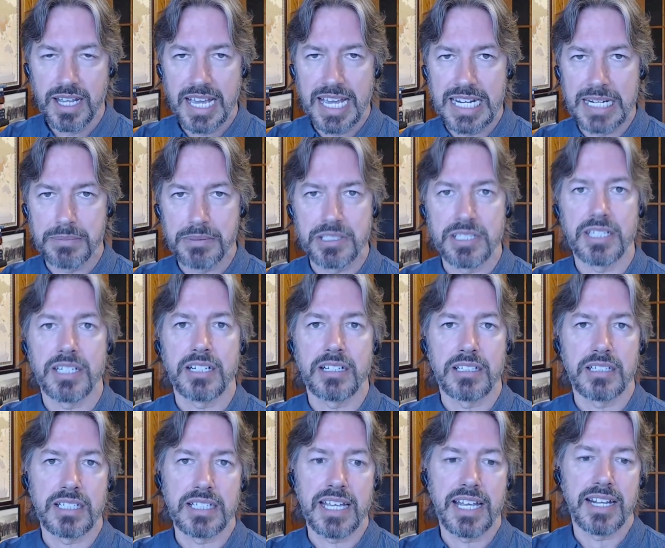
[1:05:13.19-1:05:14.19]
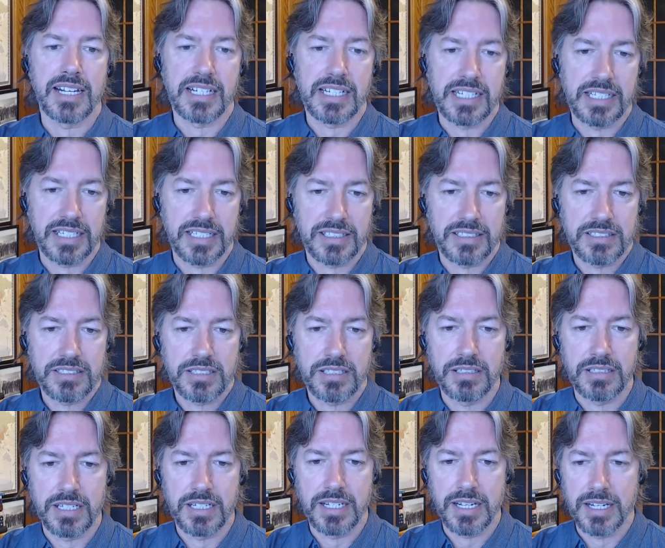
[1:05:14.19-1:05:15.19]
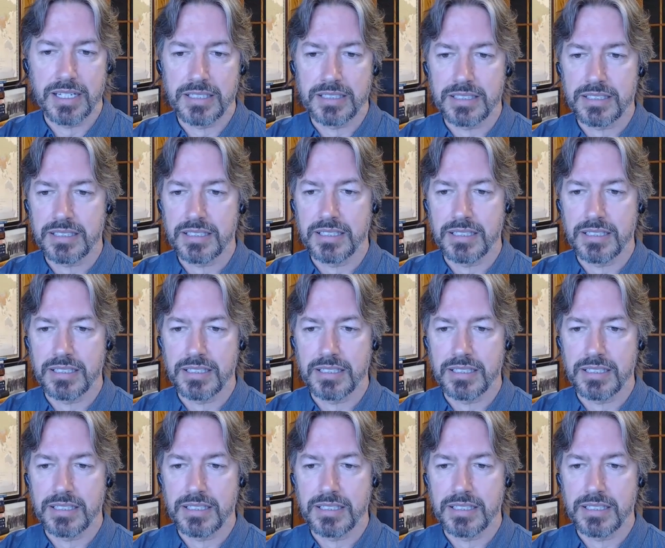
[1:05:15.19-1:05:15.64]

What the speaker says: and in particular, any links to today's